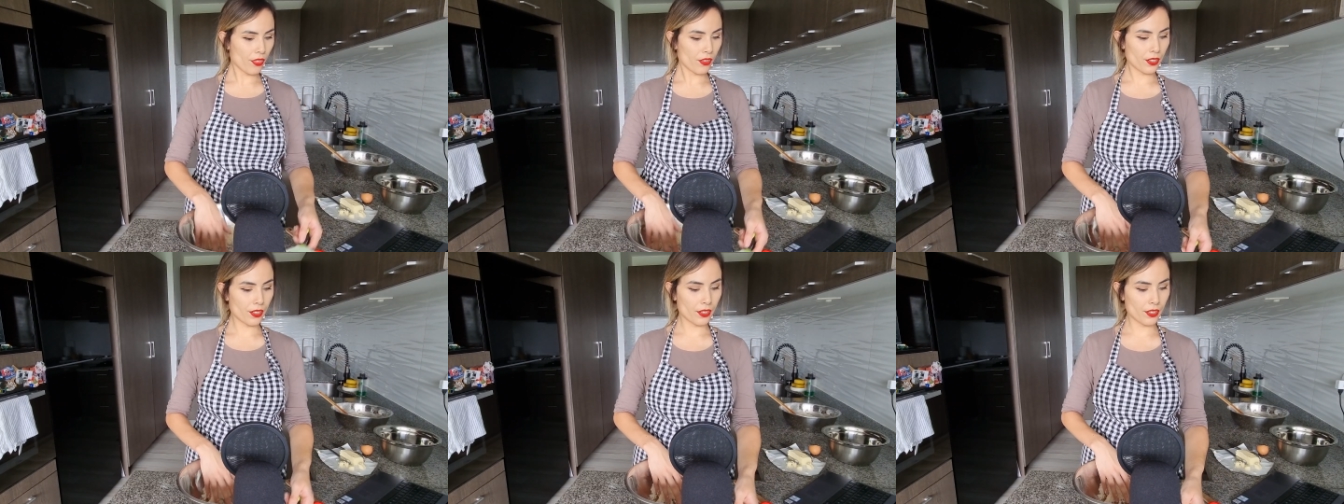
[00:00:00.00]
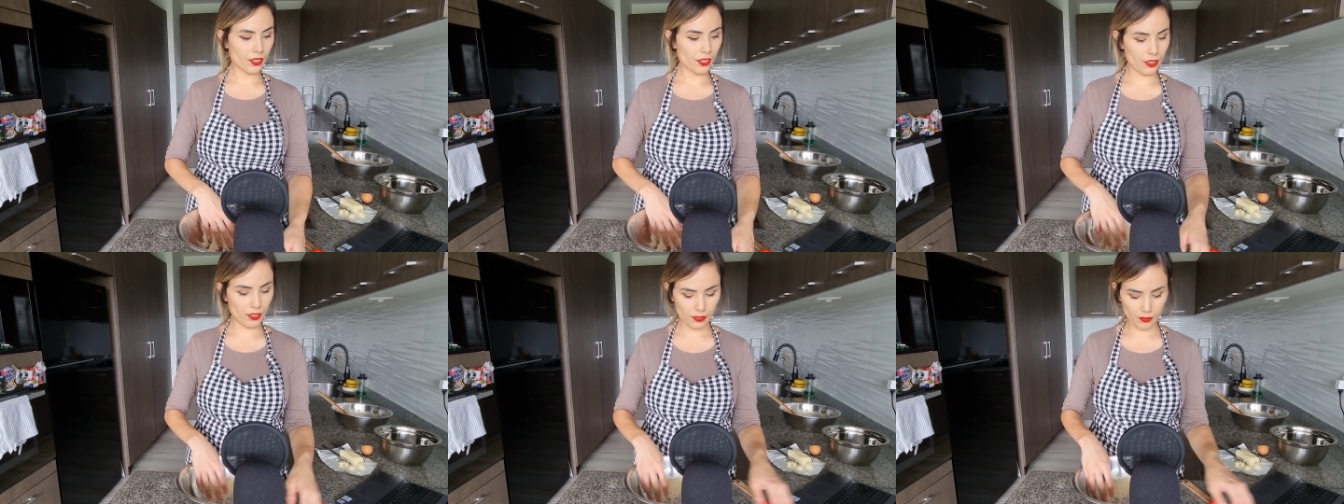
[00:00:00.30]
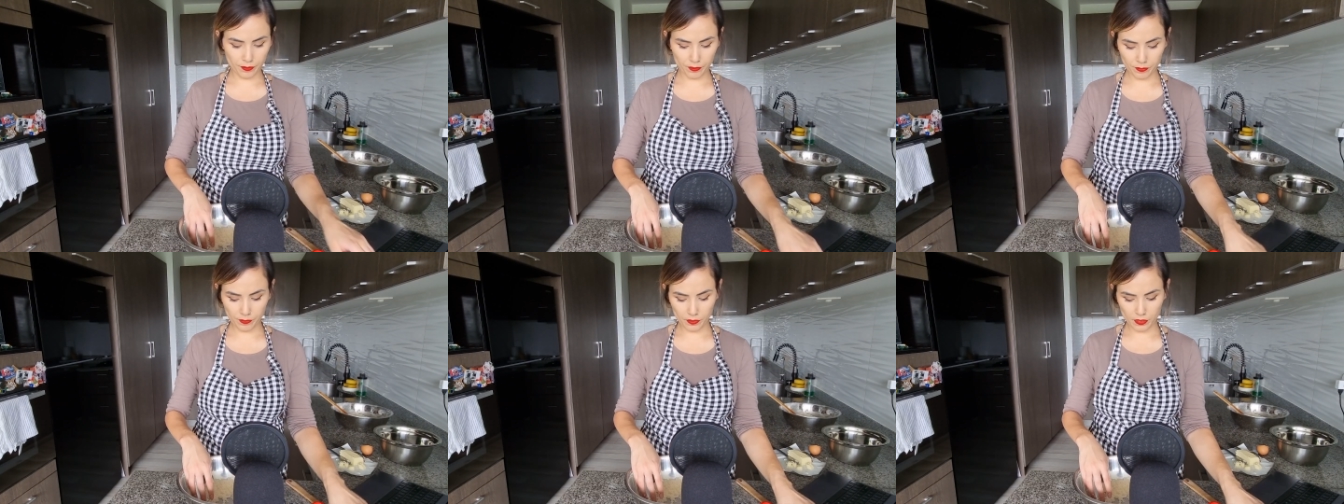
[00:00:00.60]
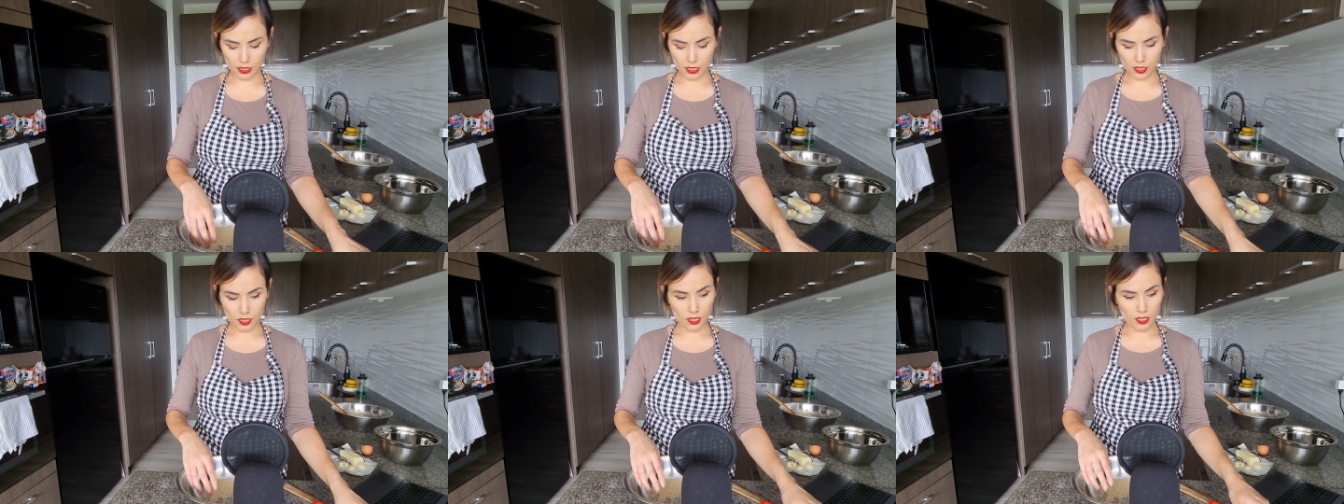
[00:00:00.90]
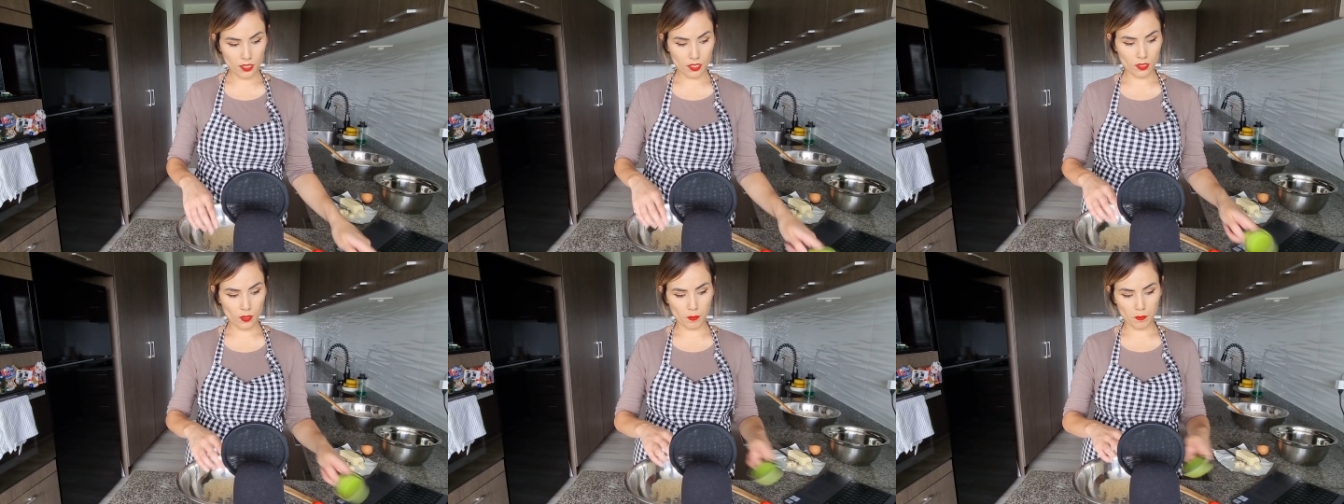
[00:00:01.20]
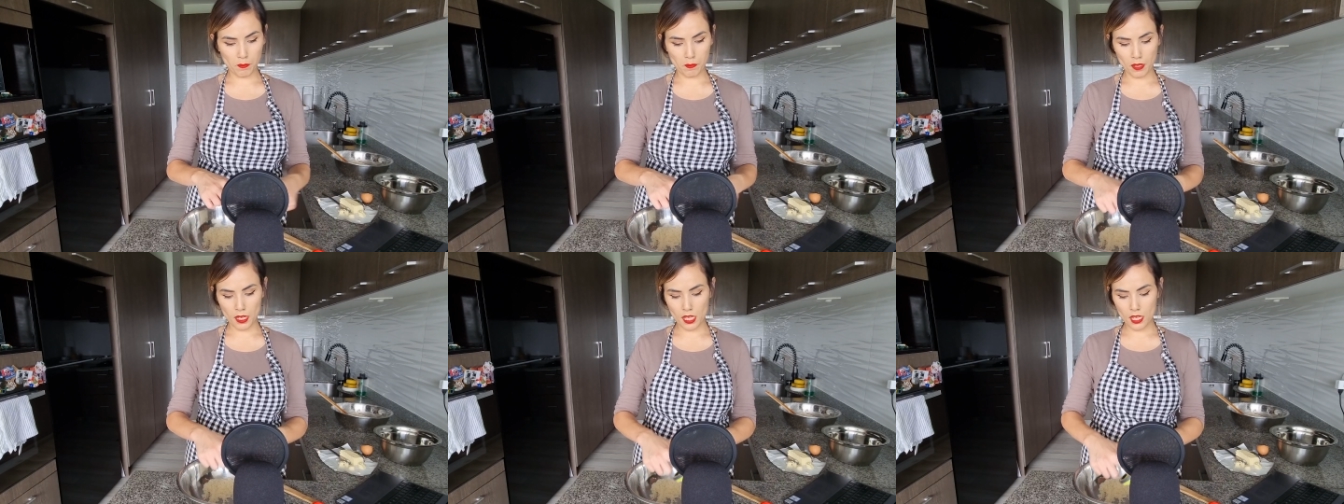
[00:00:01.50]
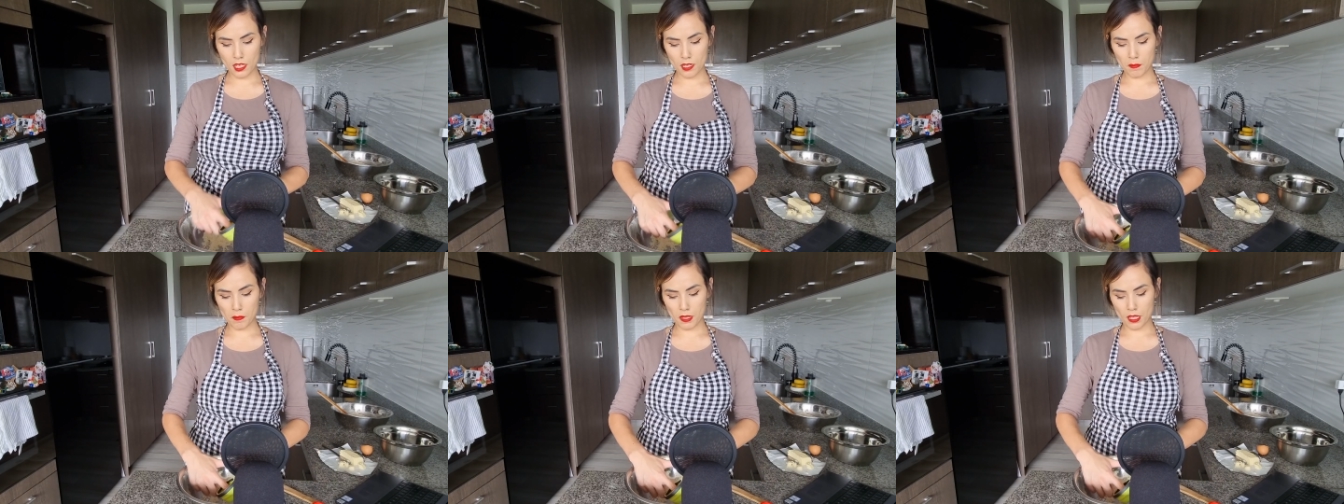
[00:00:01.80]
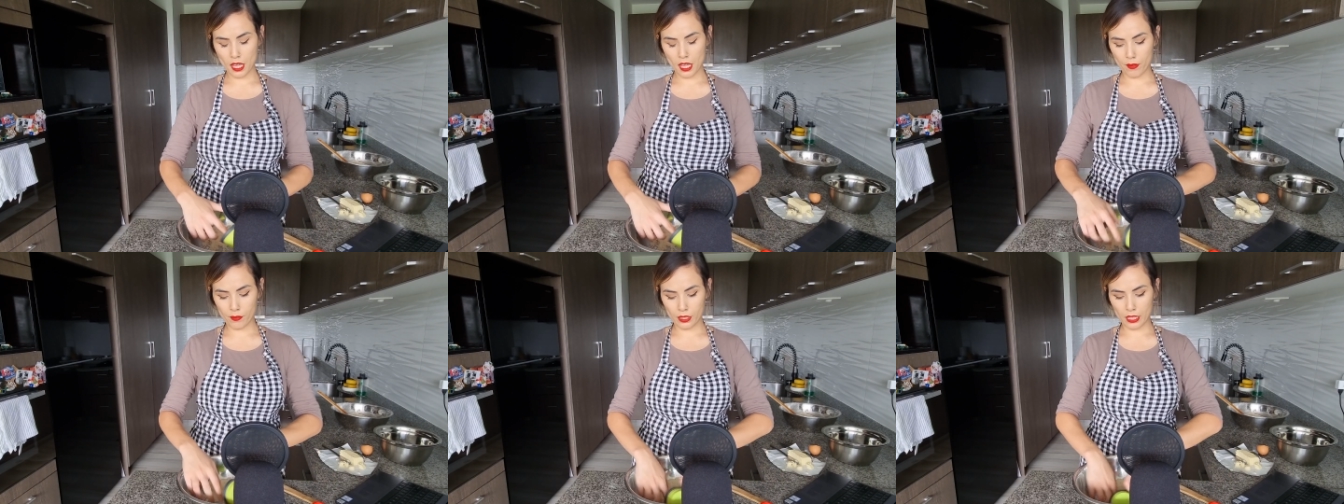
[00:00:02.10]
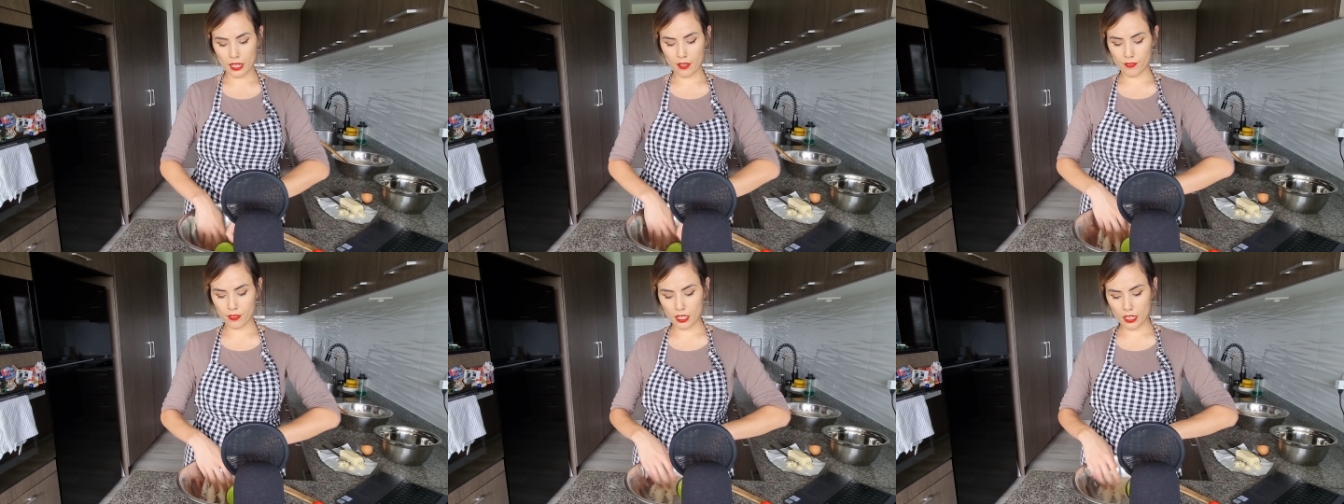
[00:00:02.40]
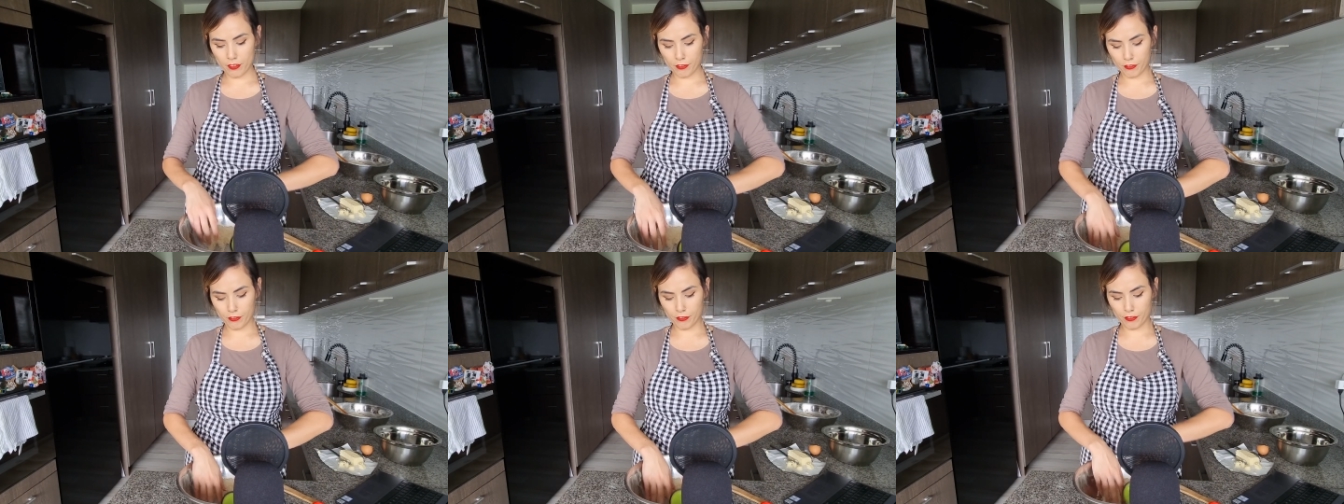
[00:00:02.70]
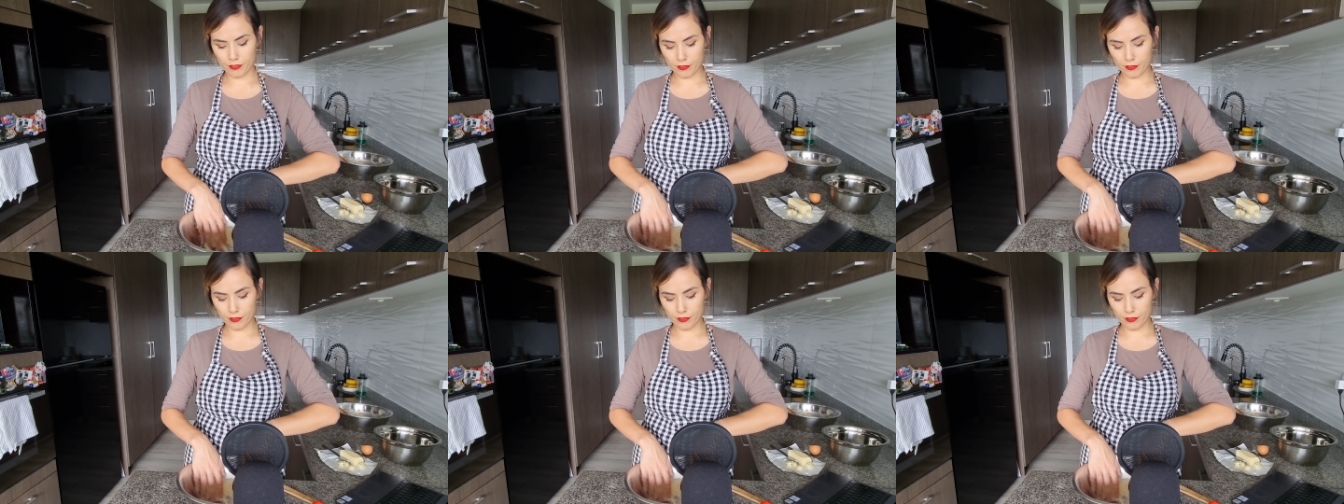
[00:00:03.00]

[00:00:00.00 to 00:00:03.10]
1/3. So maybe I will have enough.